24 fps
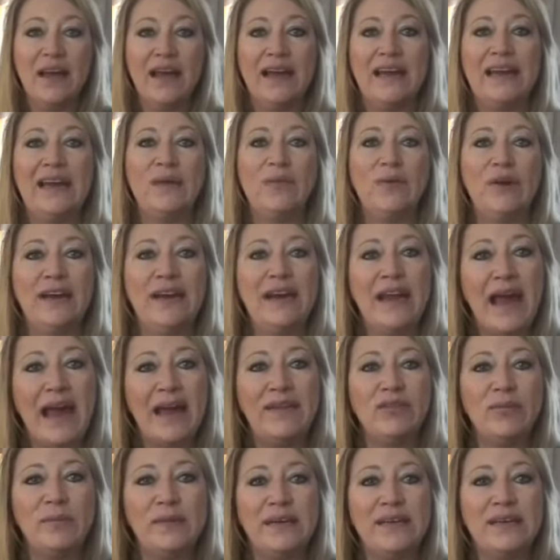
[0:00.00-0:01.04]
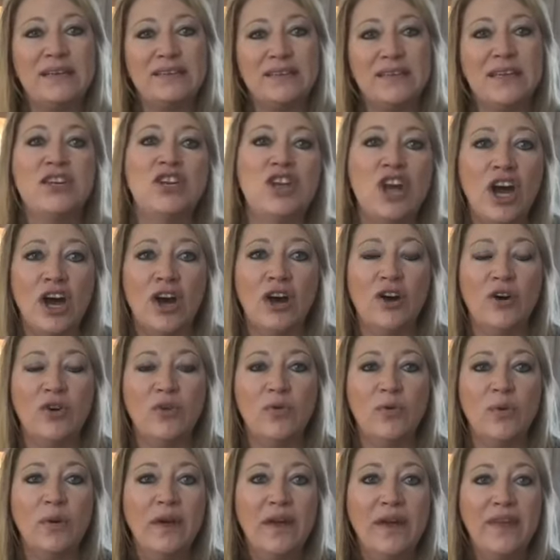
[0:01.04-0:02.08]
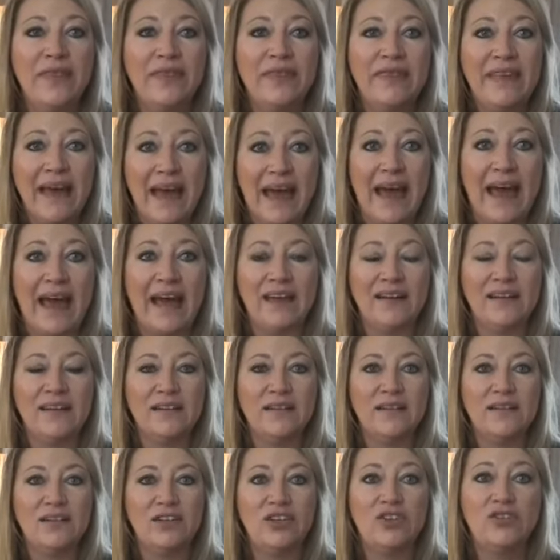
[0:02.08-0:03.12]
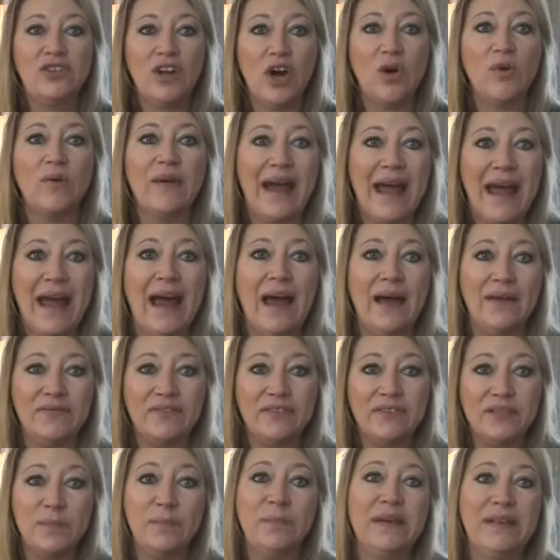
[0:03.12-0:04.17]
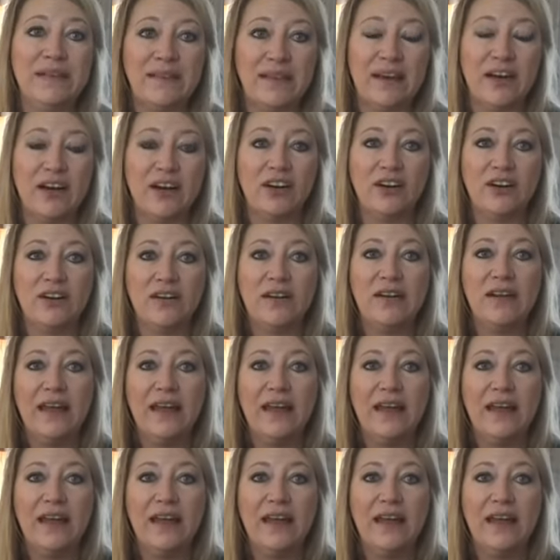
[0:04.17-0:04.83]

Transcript: and I wanted everybody to know that you don't have to be there.